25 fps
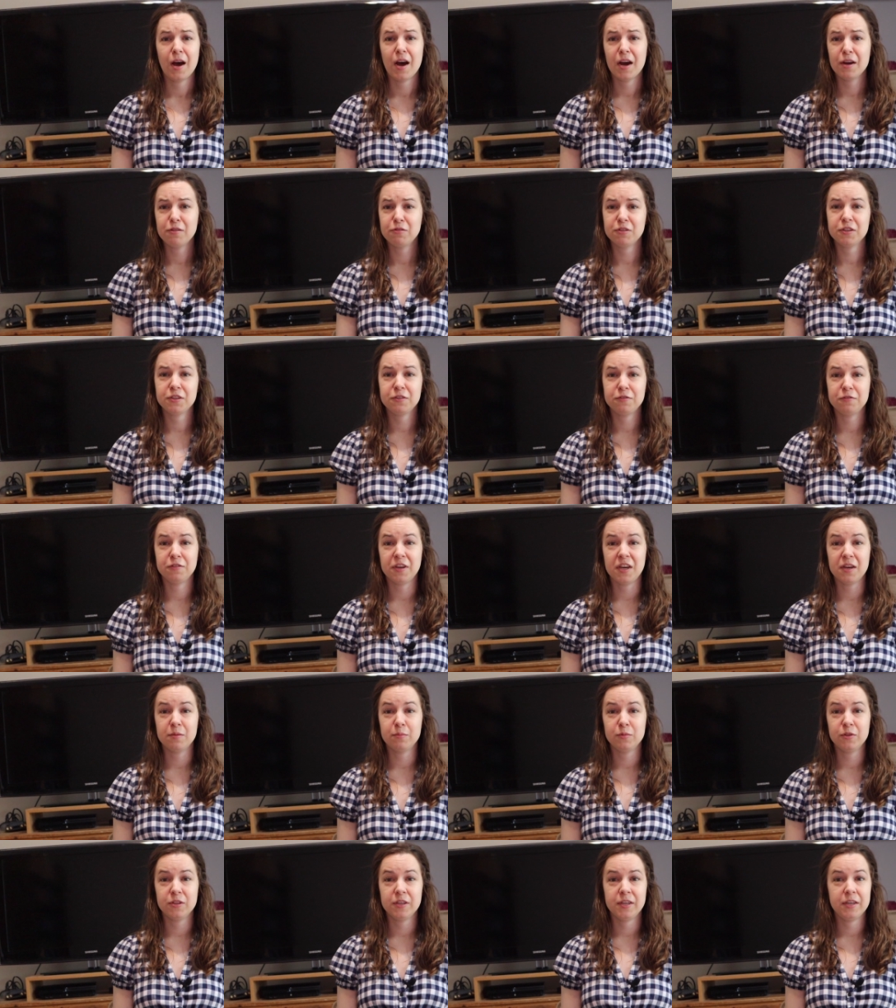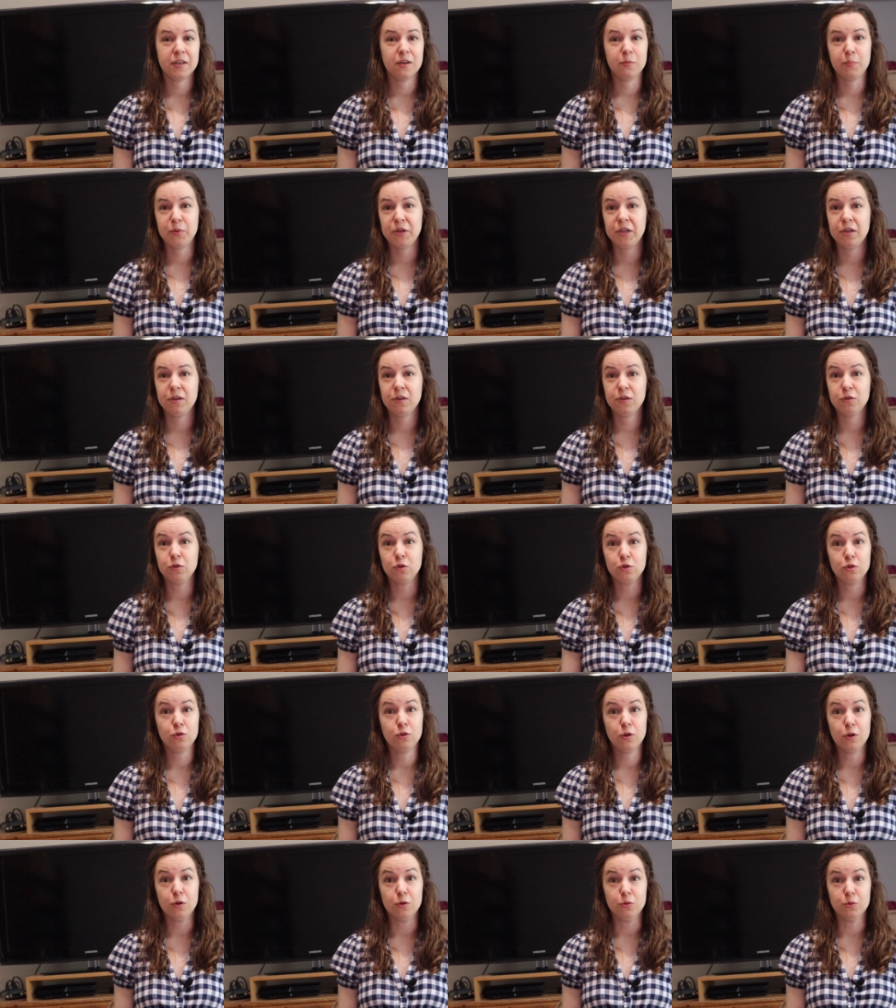Ira's family appeared
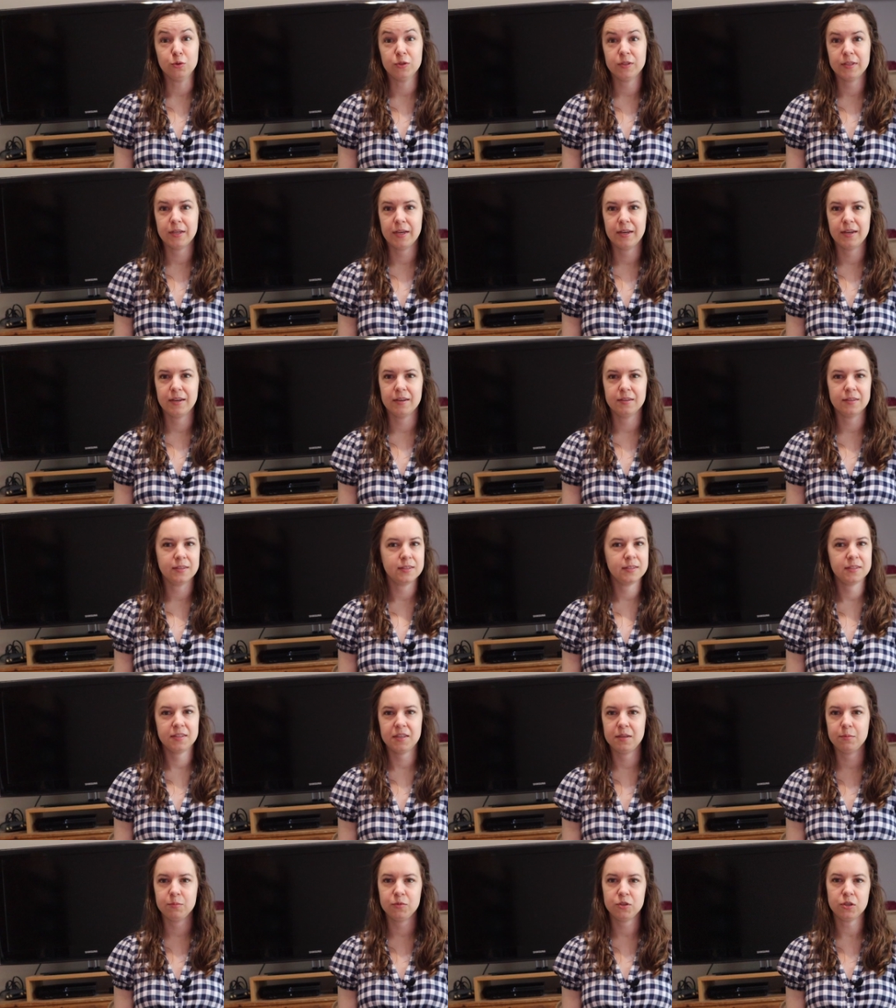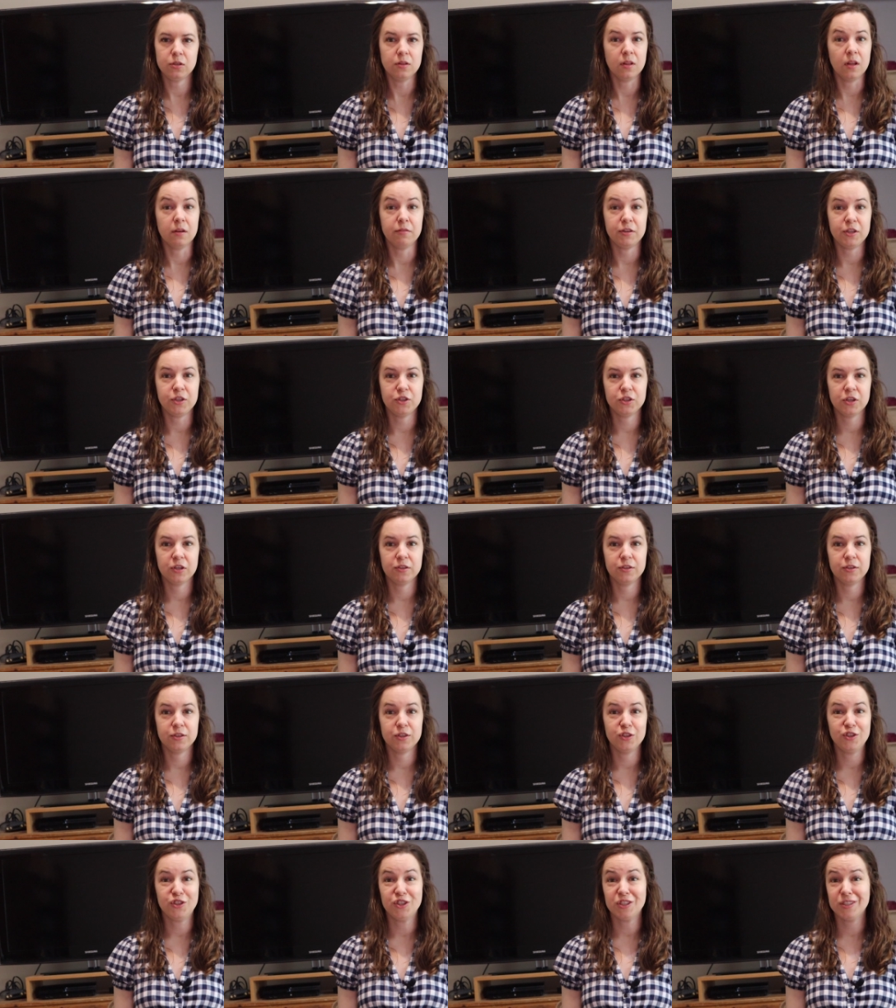close and seemed to love each
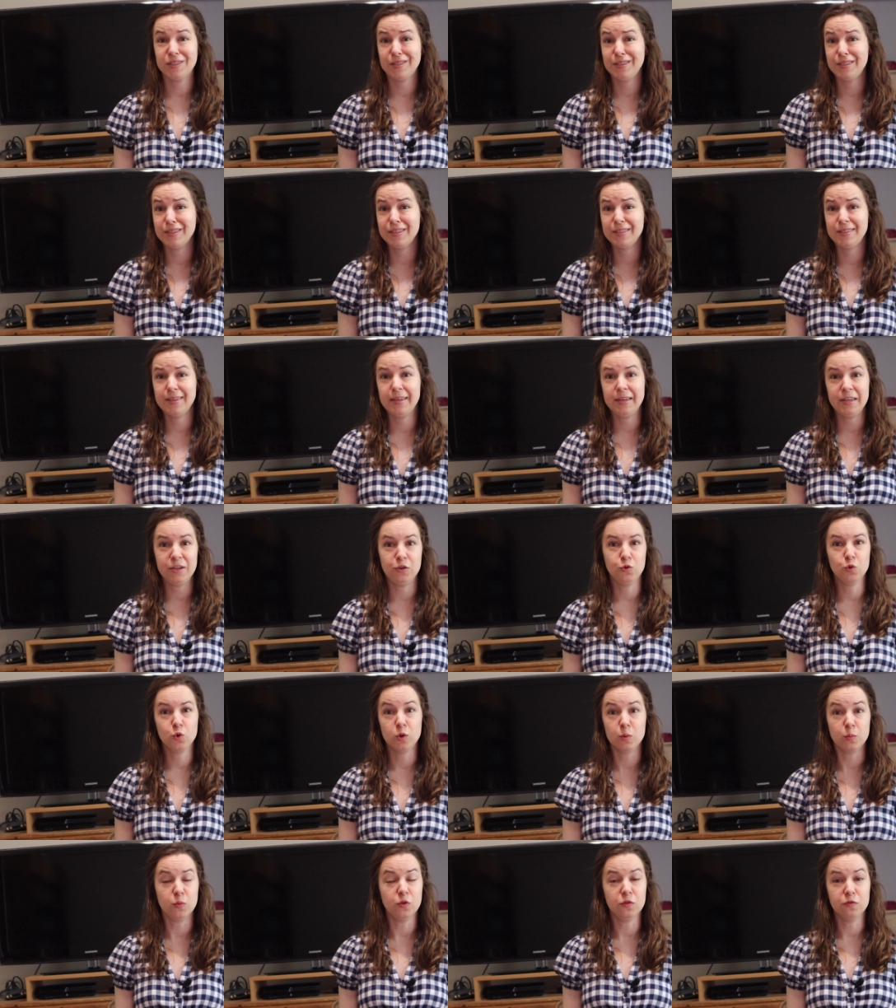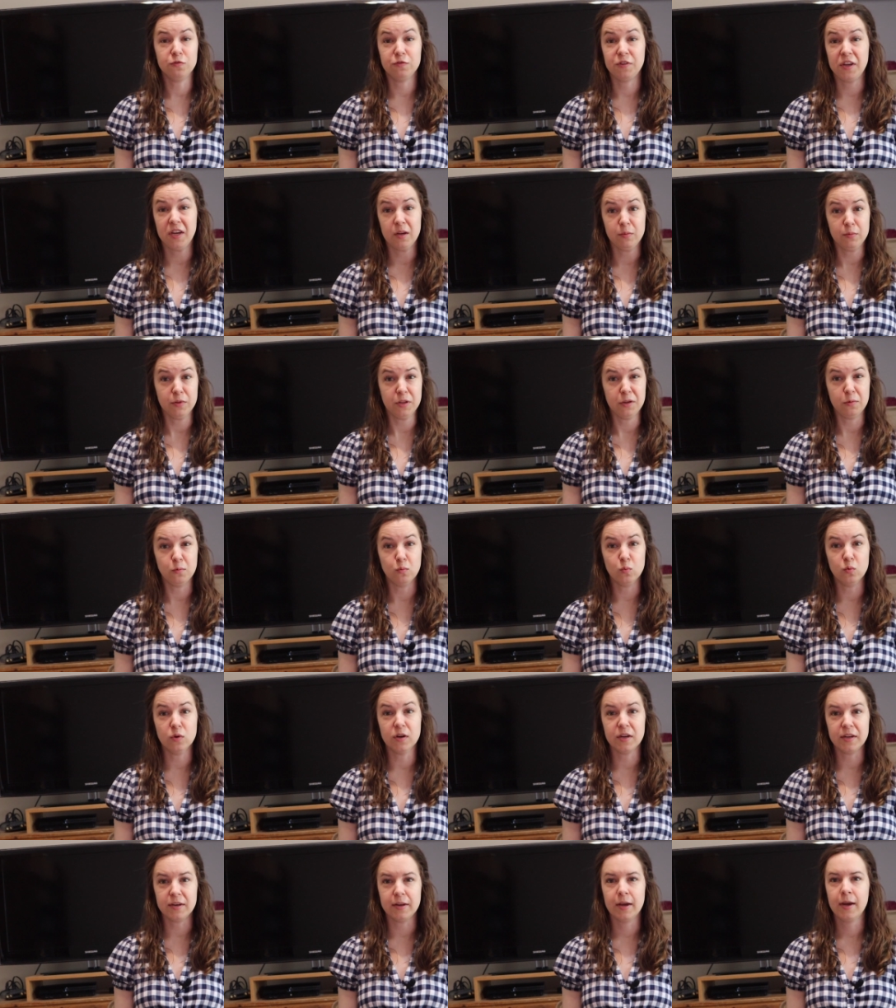other just as any normal family
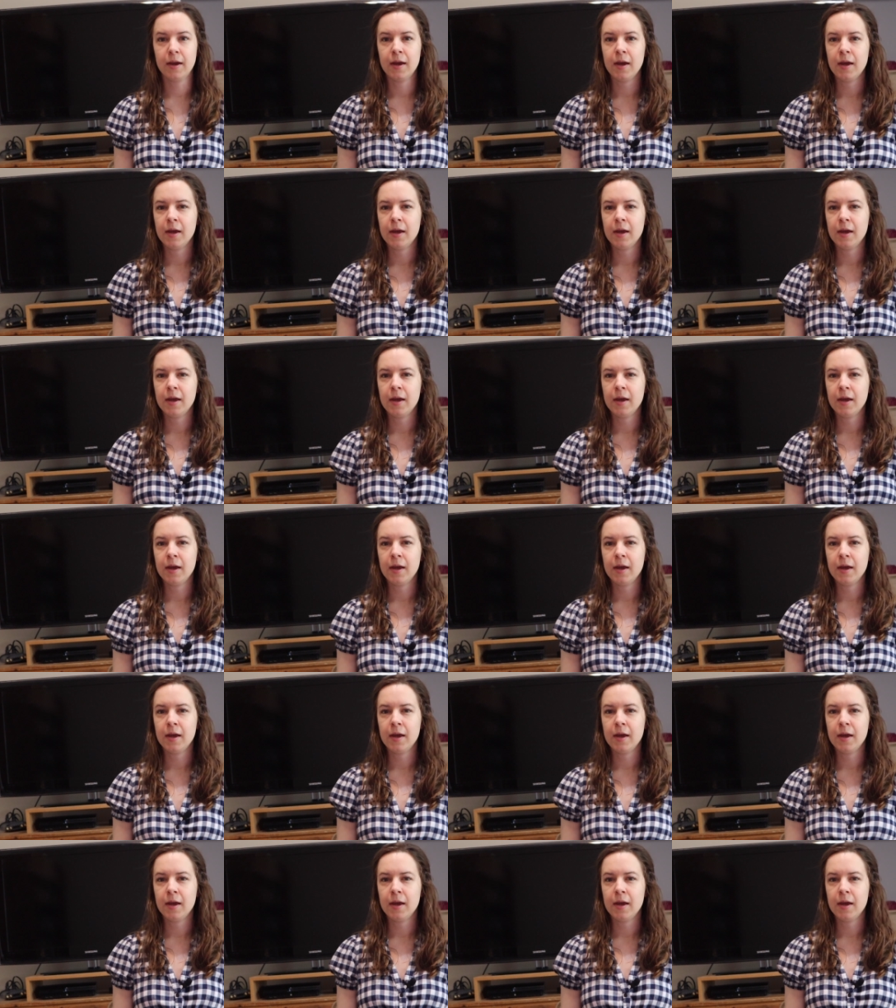would.